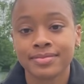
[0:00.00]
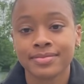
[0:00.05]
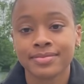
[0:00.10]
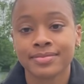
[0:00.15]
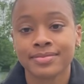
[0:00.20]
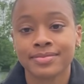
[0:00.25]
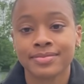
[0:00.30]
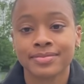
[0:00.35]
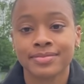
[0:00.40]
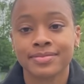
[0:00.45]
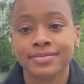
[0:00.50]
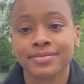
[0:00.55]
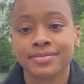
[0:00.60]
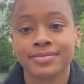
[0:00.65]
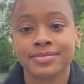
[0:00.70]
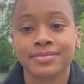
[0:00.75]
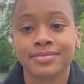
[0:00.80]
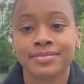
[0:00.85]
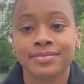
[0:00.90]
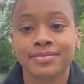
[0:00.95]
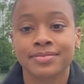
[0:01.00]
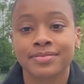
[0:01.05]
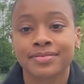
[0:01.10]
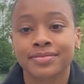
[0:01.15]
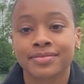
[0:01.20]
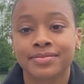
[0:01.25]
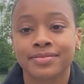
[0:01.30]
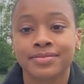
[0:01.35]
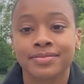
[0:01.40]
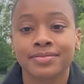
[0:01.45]

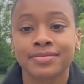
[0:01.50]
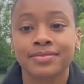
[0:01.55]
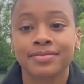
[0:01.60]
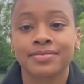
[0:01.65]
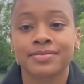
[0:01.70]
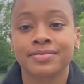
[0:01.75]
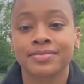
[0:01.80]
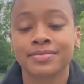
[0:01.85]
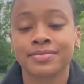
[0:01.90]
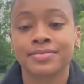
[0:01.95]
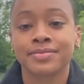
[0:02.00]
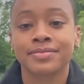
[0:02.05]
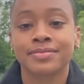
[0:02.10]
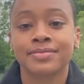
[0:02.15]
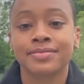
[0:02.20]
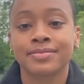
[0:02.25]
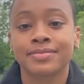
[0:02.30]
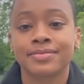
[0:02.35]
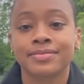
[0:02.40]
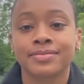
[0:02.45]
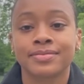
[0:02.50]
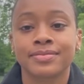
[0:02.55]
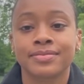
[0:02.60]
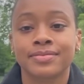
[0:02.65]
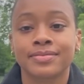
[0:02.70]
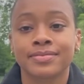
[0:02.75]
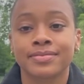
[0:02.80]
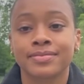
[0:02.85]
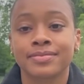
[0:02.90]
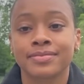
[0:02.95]

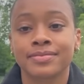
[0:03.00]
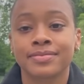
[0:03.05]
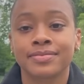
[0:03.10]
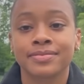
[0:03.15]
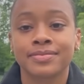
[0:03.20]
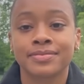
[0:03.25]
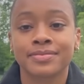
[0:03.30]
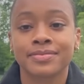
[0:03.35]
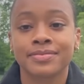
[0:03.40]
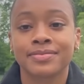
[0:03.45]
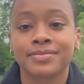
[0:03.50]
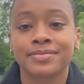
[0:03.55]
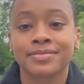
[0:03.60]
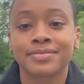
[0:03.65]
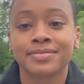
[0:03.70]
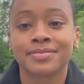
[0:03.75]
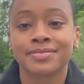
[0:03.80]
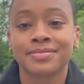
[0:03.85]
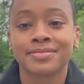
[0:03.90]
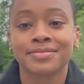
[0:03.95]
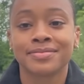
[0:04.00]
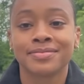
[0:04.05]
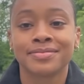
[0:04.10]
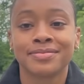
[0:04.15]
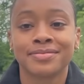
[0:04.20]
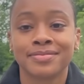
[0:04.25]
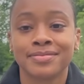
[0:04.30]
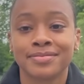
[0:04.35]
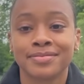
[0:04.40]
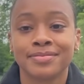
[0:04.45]

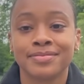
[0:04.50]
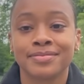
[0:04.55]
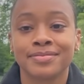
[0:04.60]
No words are spoken by the person on screen.